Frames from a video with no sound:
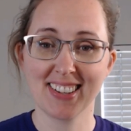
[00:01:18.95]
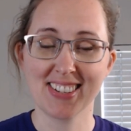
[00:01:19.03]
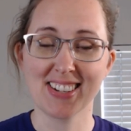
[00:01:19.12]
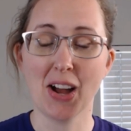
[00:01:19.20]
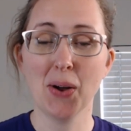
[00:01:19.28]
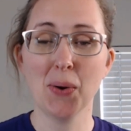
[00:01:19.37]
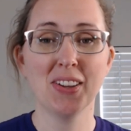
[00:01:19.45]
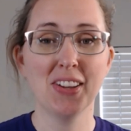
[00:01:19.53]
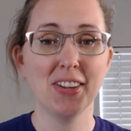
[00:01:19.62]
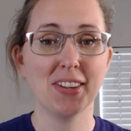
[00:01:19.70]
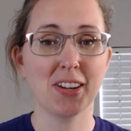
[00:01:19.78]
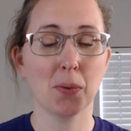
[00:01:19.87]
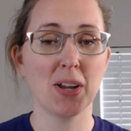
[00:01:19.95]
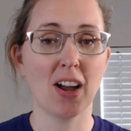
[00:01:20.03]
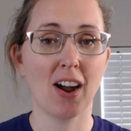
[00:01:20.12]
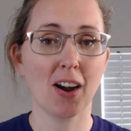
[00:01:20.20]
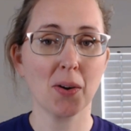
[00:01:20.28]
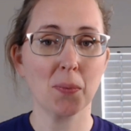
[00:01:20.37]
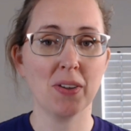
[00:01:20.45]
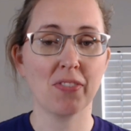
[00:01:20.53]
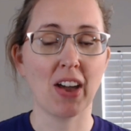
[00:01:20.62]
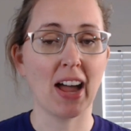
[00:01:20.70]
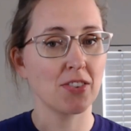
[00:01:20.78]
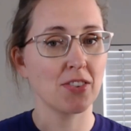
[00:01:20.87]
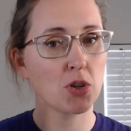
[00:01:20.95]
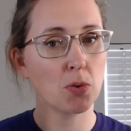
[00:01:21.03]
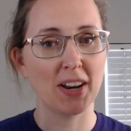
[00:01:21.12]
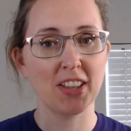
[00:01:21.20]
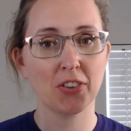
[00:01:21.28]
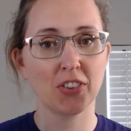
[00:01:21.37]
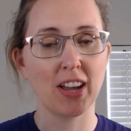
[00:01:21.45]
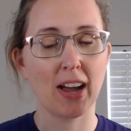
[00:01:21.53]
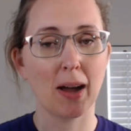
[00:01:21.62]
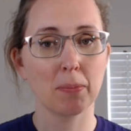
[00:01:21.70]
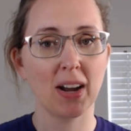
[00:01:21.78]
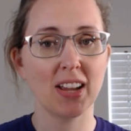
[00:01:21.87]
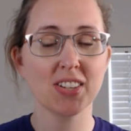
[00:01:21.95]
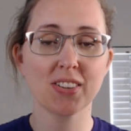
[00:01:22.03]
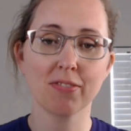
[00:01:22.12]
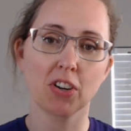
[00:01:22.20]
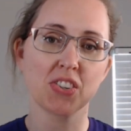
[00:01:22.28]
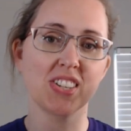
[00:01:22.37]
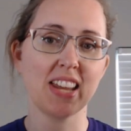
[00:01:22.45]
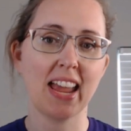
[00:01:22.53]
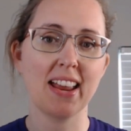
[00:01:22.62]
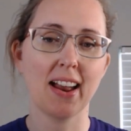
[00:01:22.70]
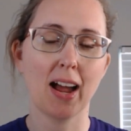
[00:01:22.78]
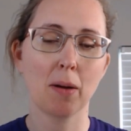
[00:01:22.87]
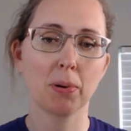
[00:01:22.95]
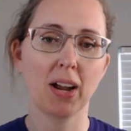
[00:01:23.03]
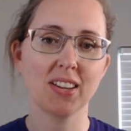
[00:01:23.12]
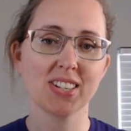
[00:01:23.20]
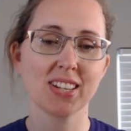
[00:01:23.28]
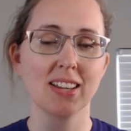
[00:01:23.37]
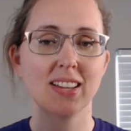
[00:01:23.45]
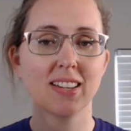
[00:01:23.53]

So here we are. We've got 23 ombres versus eight ombres